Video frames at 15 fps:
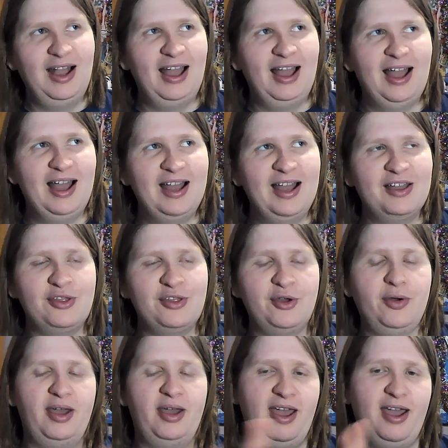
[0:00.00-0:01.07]
uh
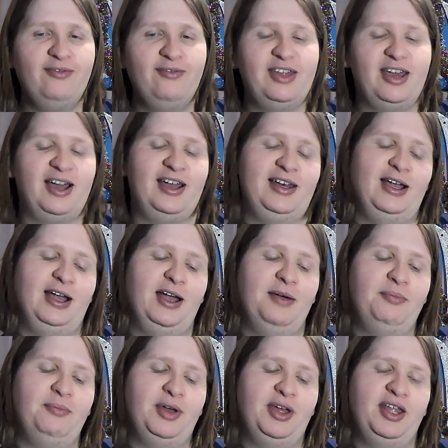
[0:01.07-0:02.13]
so i have that
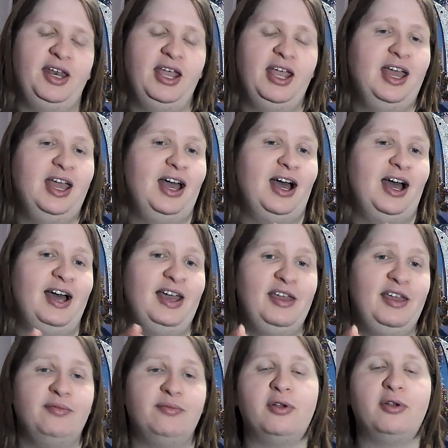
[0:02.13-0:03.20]
uh but uh
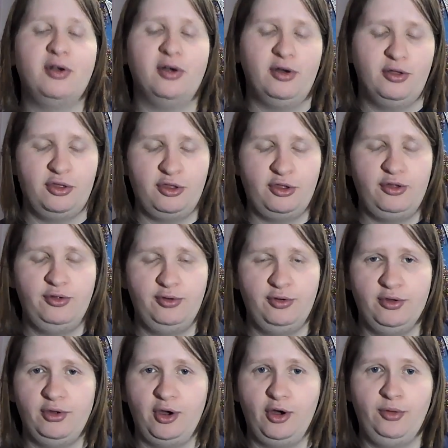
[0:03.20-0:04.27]
in regards
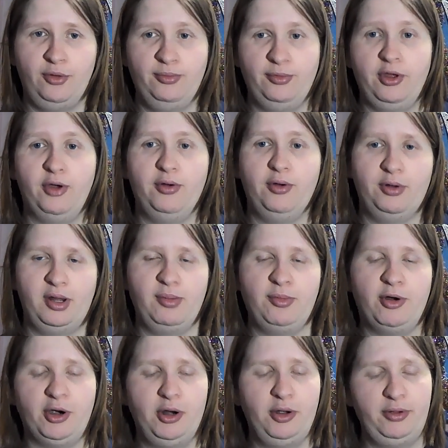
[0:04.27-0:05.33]
to um, you know
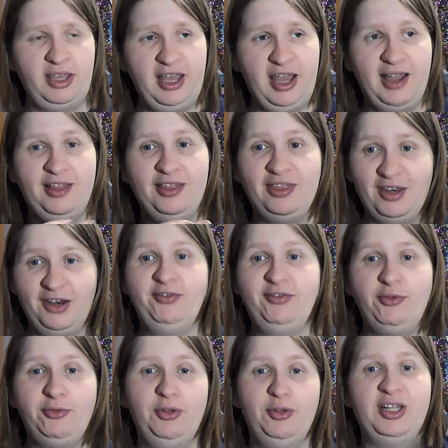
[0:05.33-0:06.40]
onimaru he has the
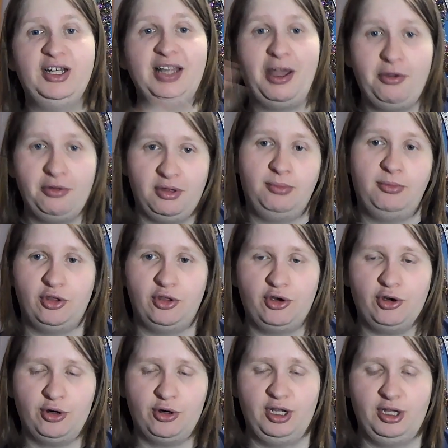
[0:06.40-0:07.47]
devil fruit that allows him to
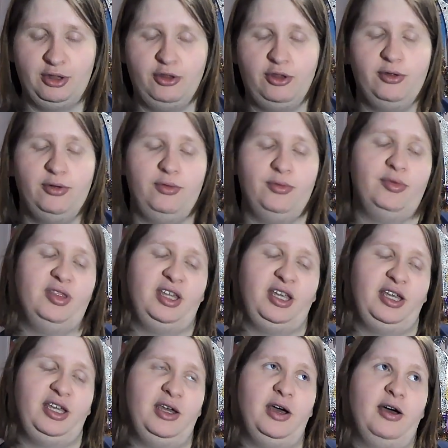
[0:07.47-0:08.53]
turn into
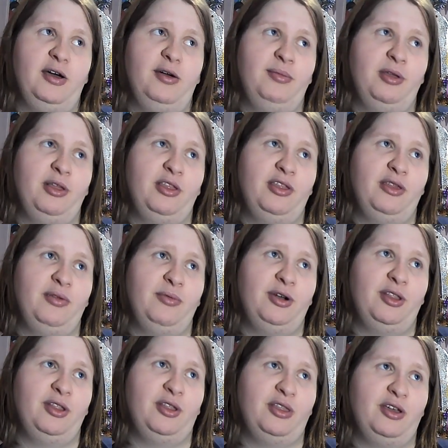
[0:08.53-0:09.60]
the um it's what
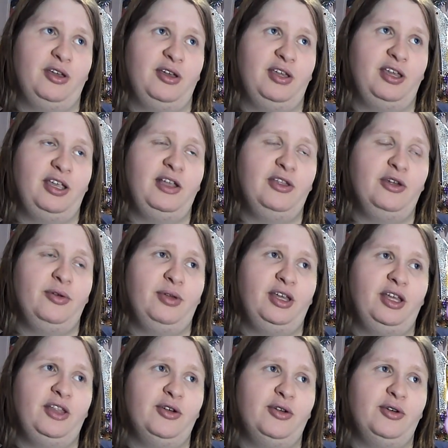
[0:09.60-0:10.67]
is it the hito
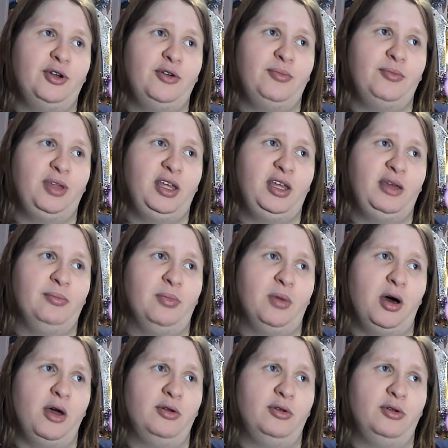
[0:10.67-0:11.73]
hito no mi
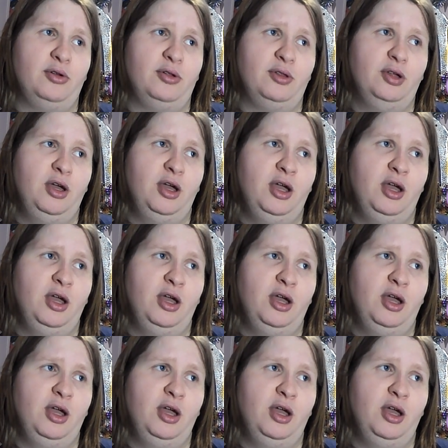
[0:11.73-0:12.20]
model